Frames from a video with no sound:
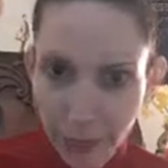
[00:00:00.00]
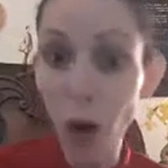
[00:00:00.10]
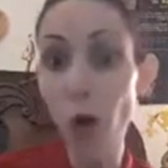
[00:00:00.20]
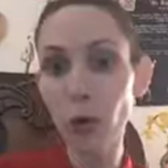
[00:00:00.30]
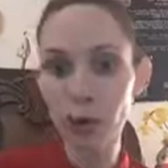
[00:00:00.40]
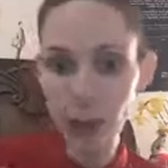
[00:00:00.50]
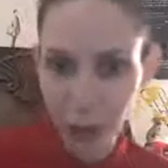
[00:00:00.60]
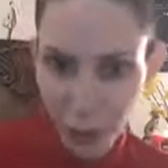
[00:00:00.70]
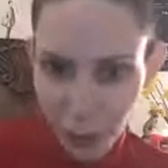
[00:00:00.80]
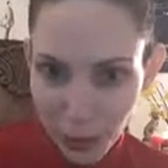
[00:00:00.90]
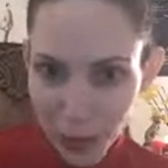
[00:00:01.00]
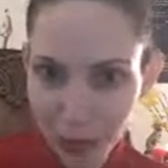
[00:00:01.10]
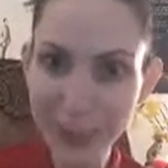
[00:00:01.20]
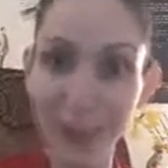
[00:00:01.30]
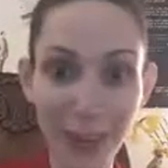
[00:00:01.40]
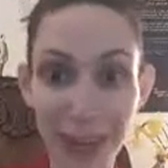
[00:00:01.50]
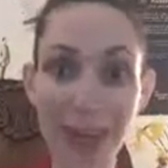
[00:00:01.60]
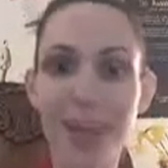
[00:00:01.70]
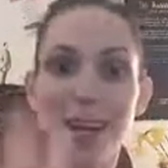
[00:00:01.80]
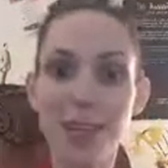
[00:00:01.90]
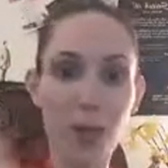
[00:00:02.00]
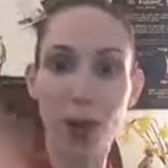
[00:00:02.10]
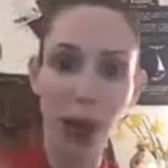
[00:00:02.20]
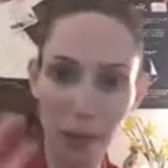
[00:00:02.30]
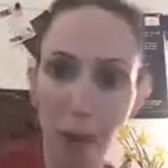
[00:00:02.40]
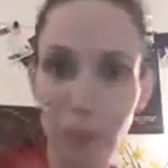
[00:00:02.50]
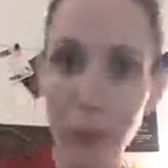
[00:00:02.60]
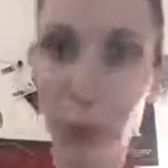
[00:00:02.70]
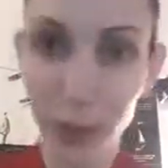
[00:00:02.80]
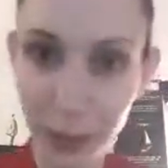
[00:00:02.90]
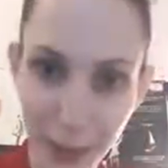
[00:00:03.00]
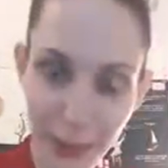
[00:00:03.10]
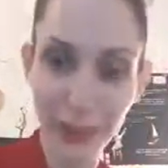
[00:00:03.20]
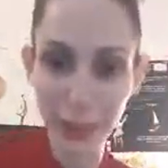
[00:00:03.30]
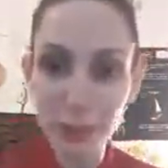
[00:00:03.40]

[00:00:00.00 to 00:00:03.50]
Oh, you shared one already. Okay, so I am curious to see.